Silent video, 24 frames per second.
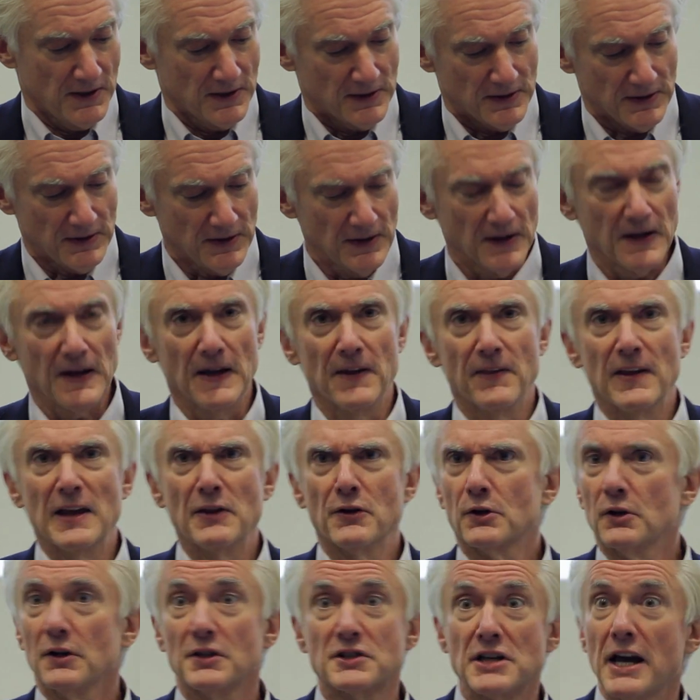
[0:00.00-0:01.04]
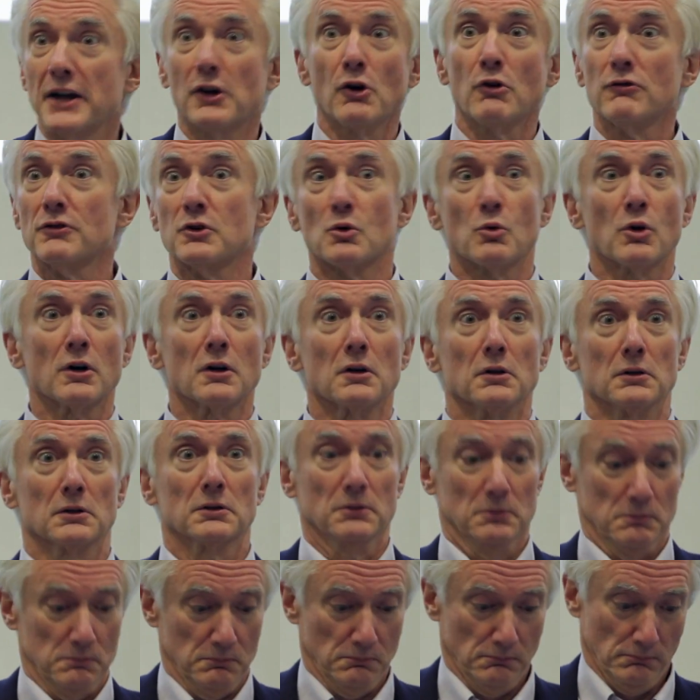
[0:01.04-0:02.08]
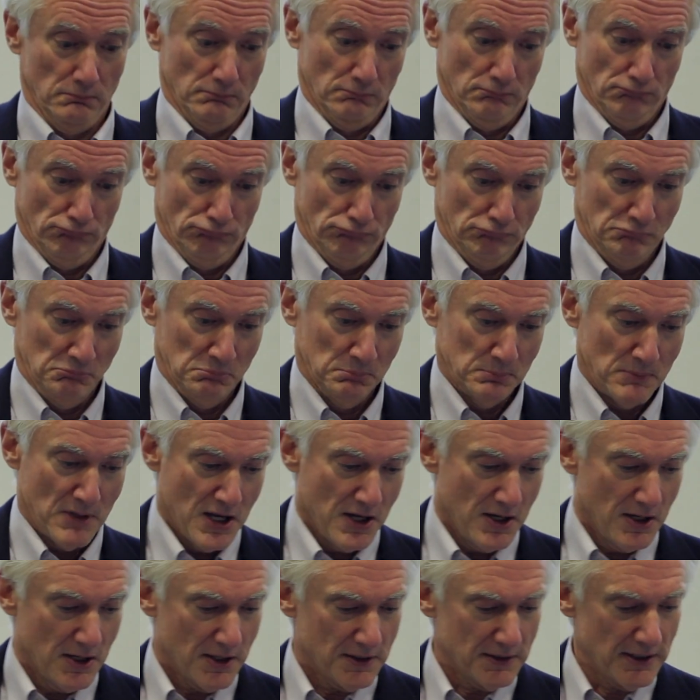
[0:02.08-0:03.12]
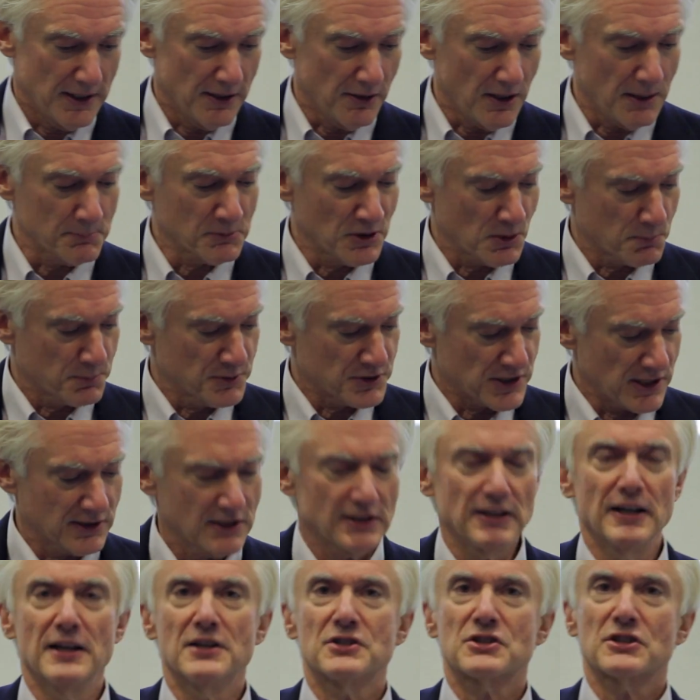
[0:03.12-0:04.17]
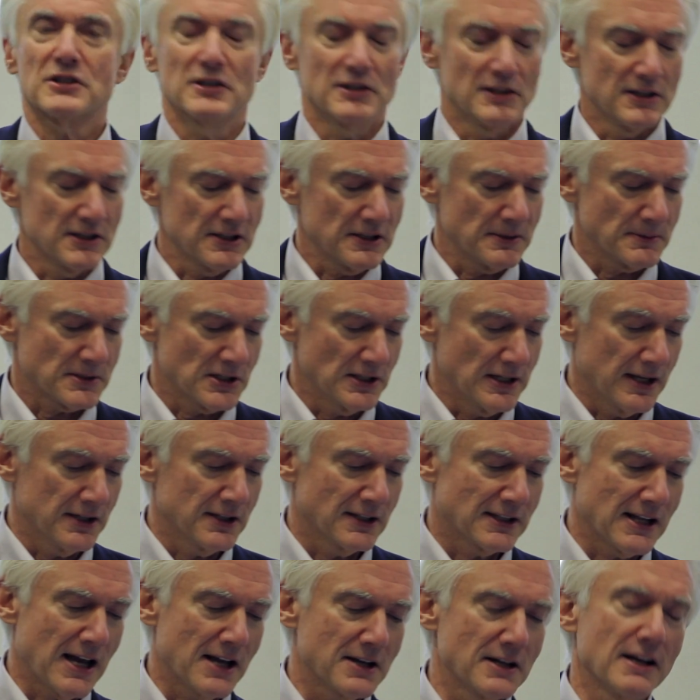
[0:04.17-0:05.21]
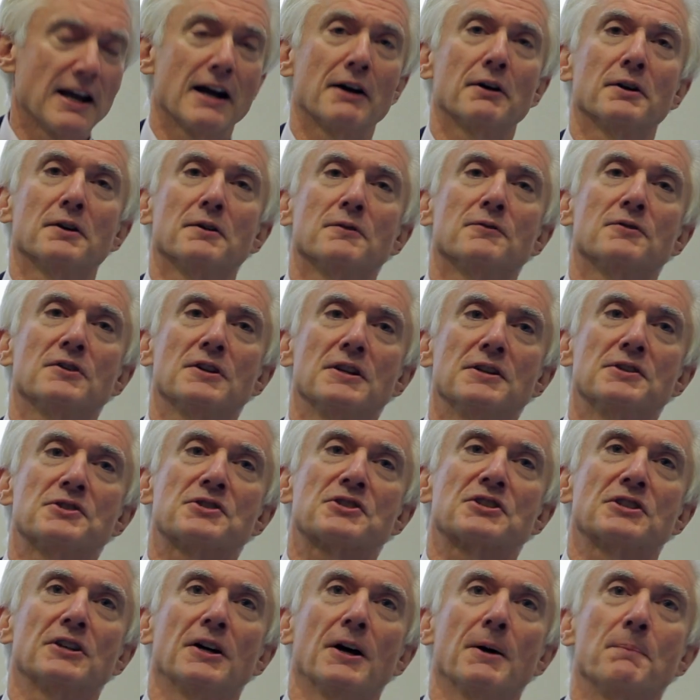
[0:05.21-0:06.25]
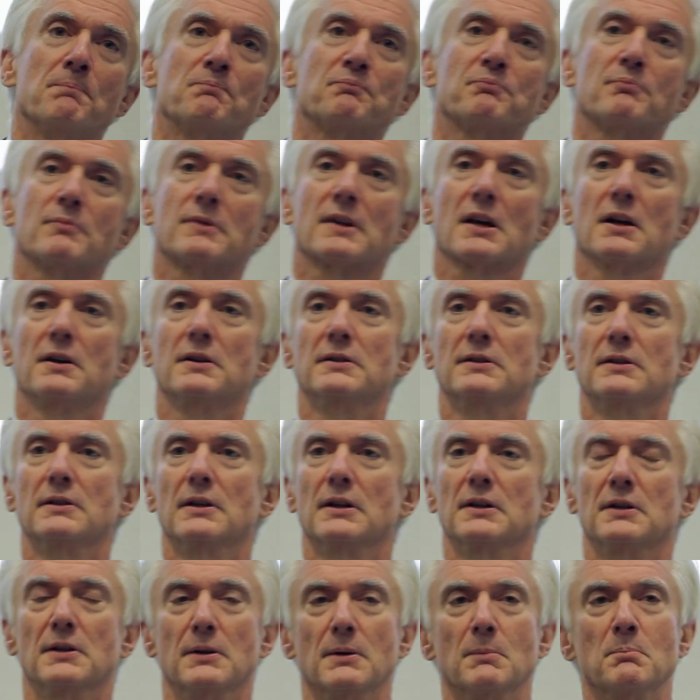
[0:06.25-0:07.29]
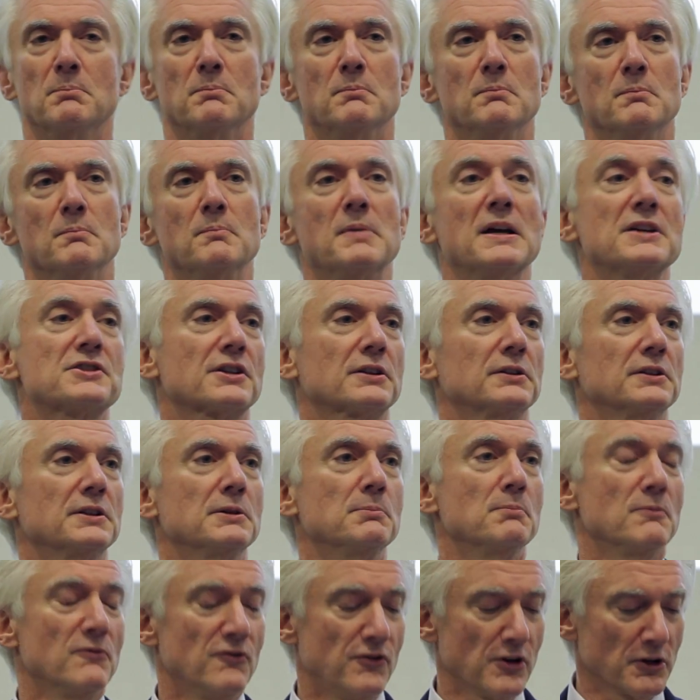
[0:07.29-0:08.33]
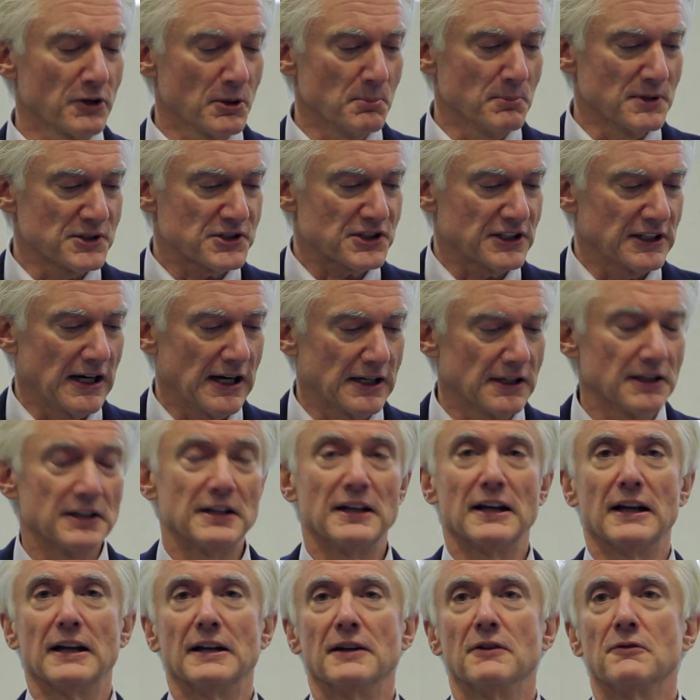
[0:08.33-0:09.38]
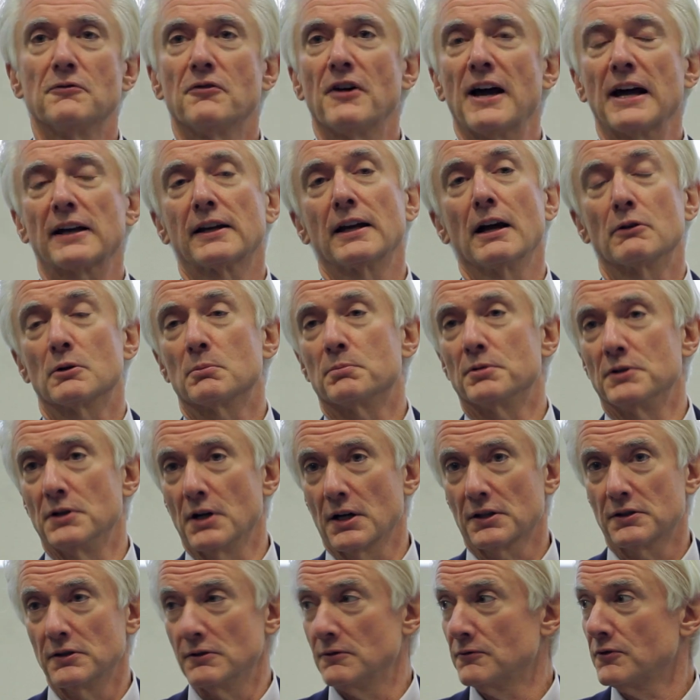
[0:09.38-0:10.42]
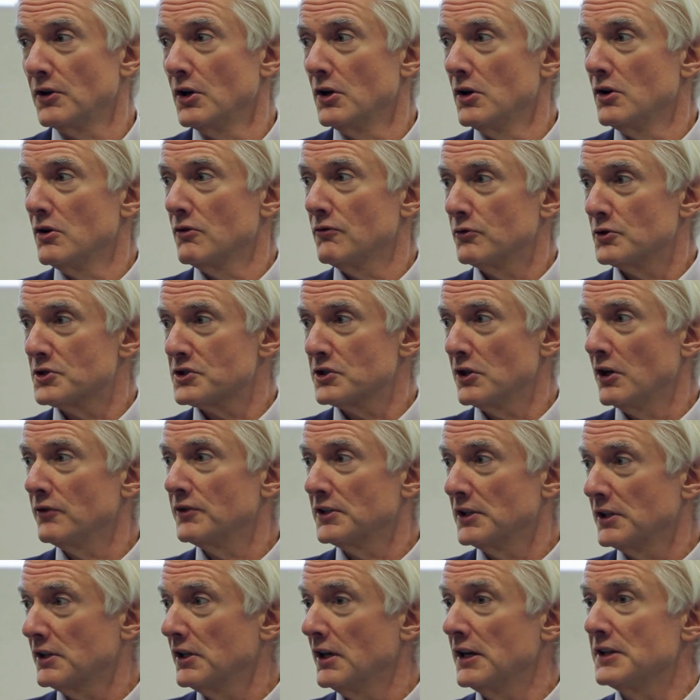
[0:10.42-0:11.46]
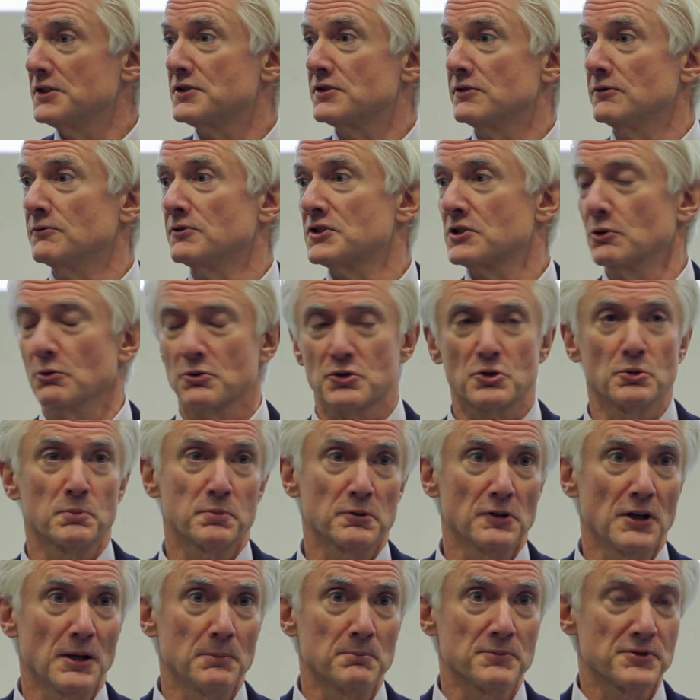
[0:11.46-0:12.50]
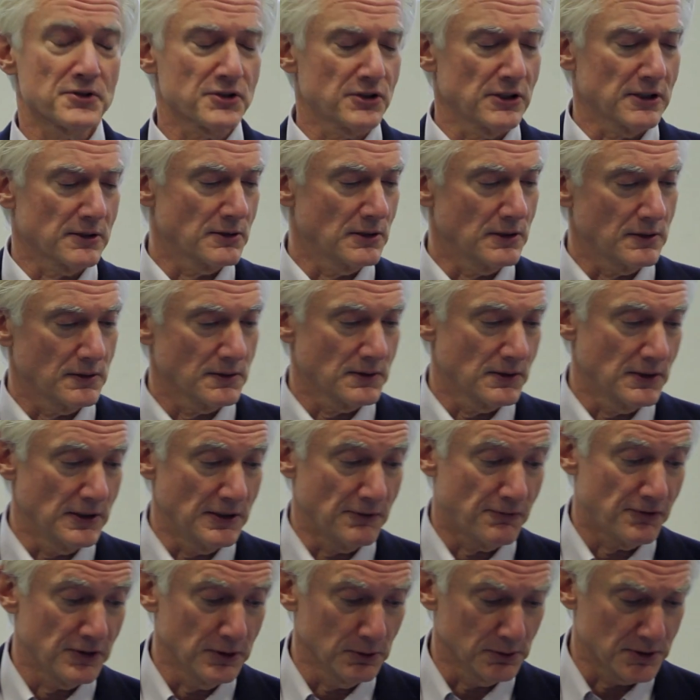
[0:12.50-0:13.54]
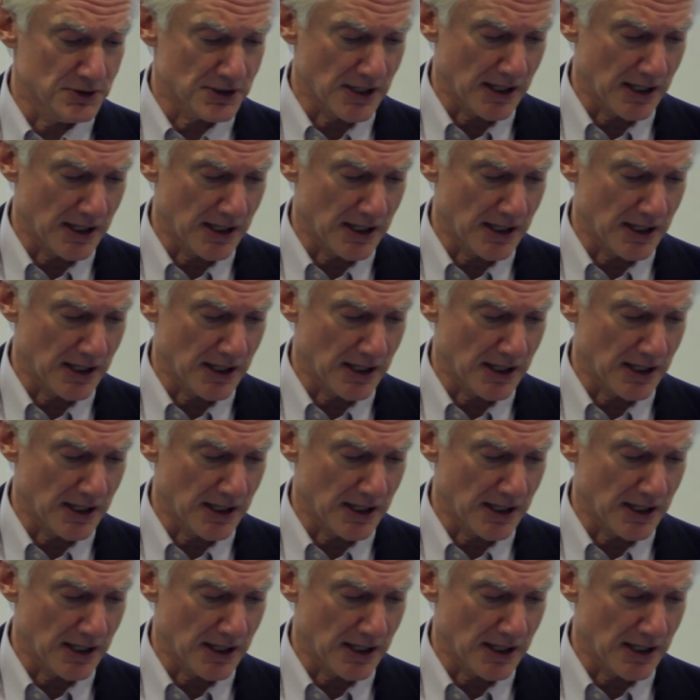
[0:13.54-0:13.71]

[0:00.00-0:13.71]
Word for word: Uh, and then they're going to take over the world. Now, I'm going to present the case today that that narrative is uh, basically very misguided and, in fact, counterproductive for solving the kinds of social problems that the field is